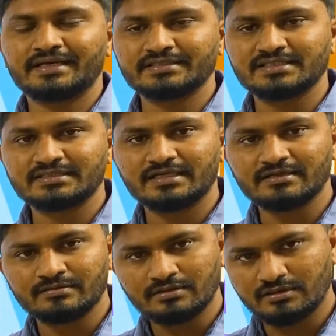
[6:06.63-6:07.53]
resulted
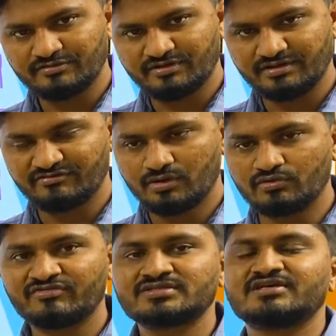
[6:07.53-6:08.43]
in
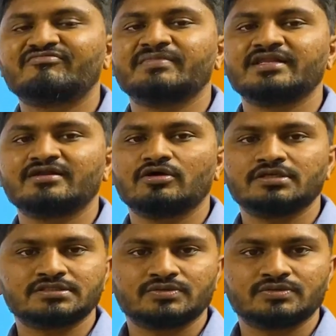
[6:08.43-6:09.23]
outflux of many dollars.